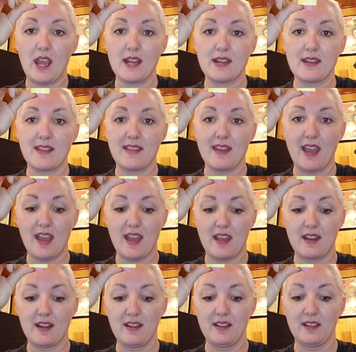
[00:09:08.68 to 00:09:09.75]
And
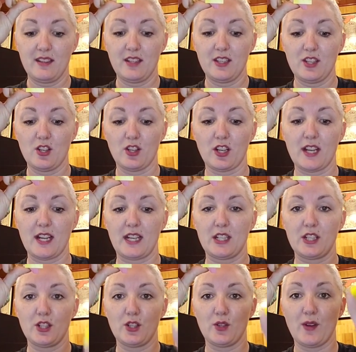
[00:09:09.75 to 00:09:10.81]
then you're going
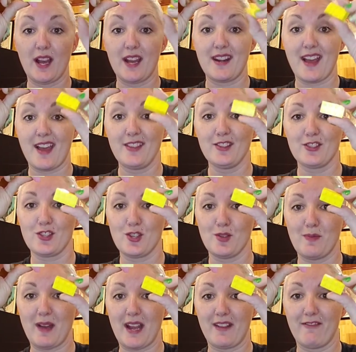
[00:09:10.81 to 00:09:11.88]
to do another
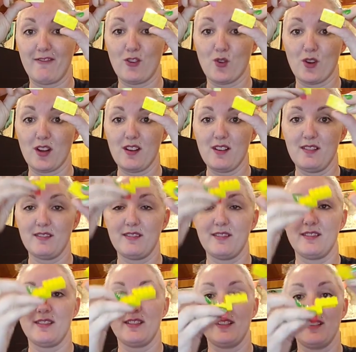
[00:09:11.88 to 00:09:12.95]
2x4
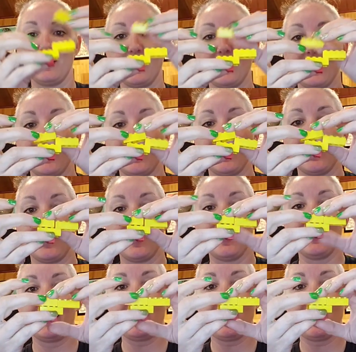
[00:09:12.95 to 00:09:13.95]
on